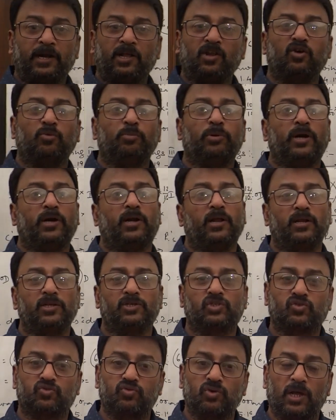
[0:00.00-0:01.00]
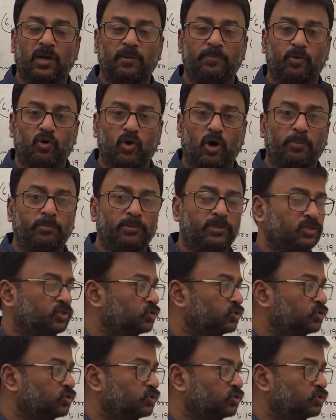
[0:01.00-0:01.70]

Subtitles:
denominator is 12 common,